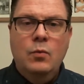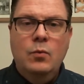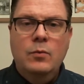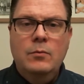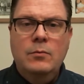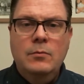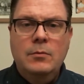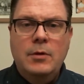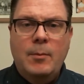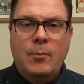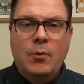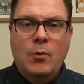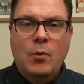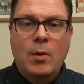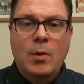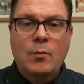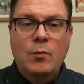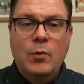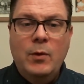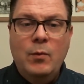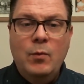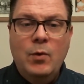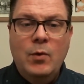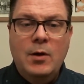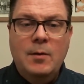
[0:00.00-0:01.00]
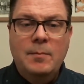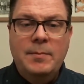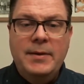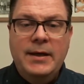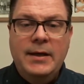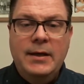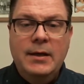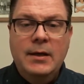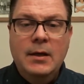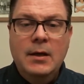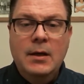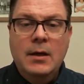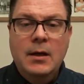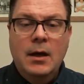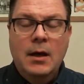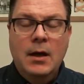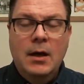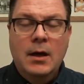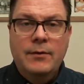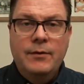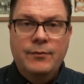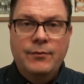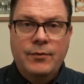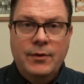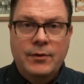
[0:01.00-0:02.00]
we want to be
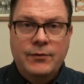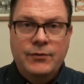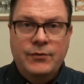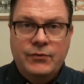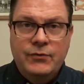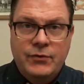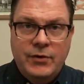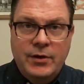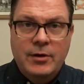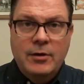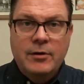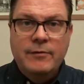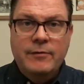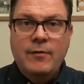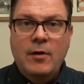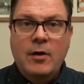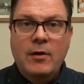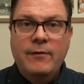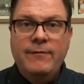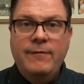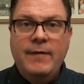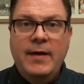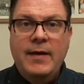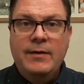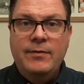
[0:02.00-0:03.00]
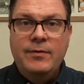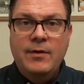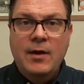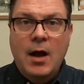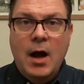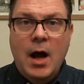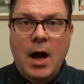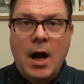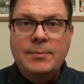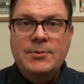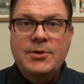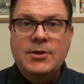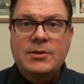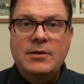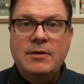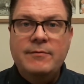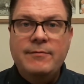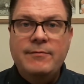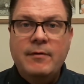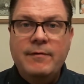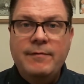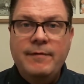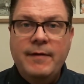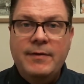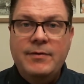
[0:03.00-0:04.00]
the center of our faith, the object of
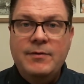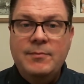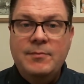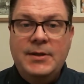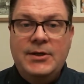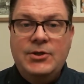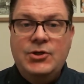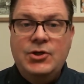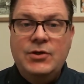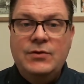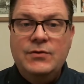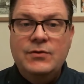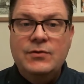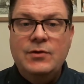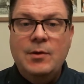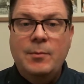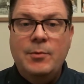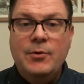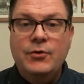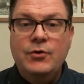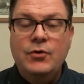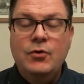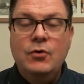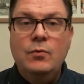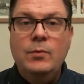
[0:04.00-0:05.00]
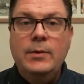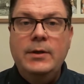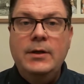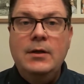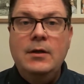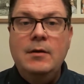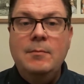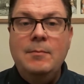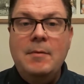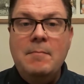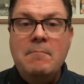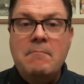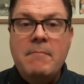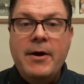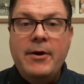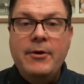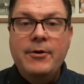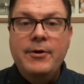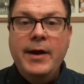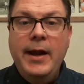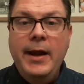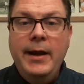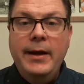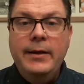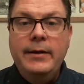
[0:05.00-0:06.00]
our faith to be Jesus. Number two, we need to be
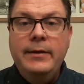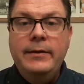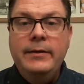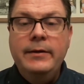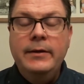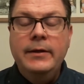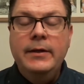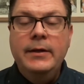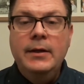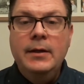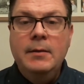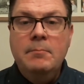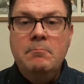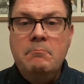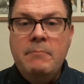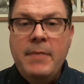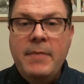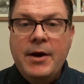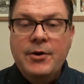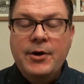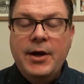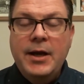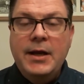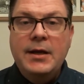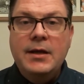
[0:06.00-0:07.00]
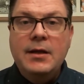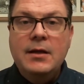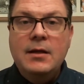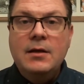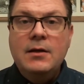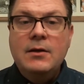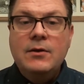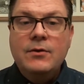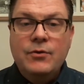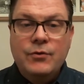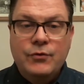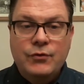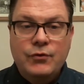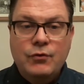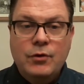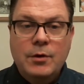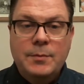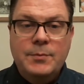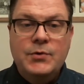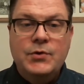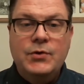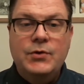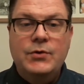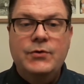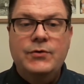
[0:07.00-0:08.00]
marinated into the
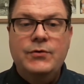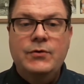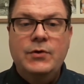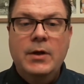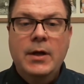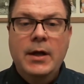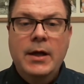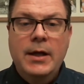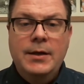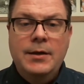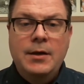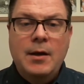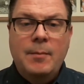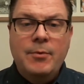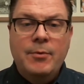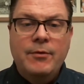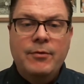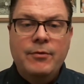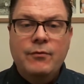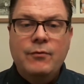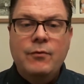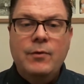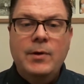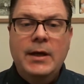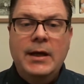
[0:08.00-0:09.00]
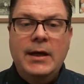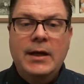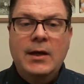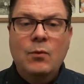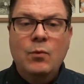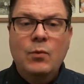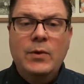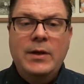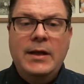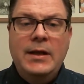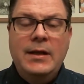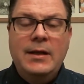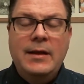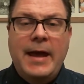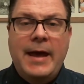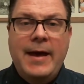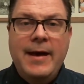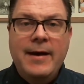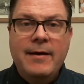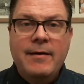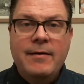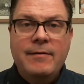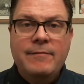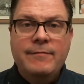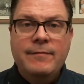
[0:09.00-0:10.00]
scriptures. Number three, we need
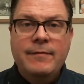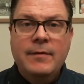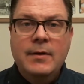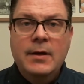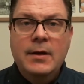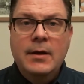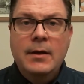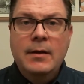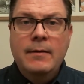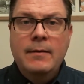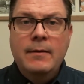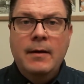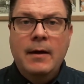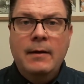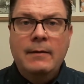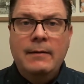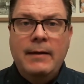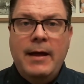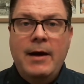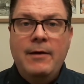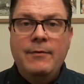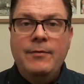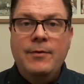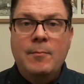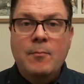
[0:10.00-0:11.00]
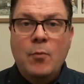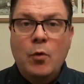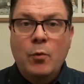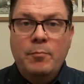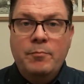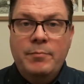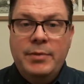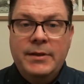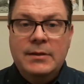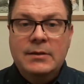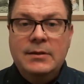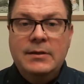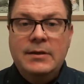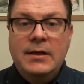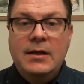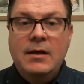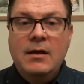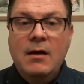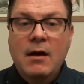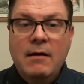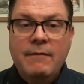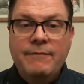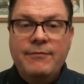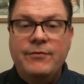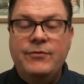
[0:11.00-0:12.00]
to allow the mobility
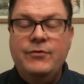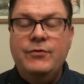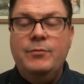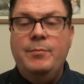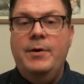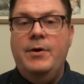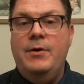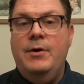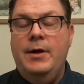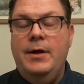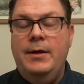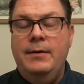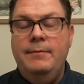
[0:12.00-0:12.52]
of the Spirit.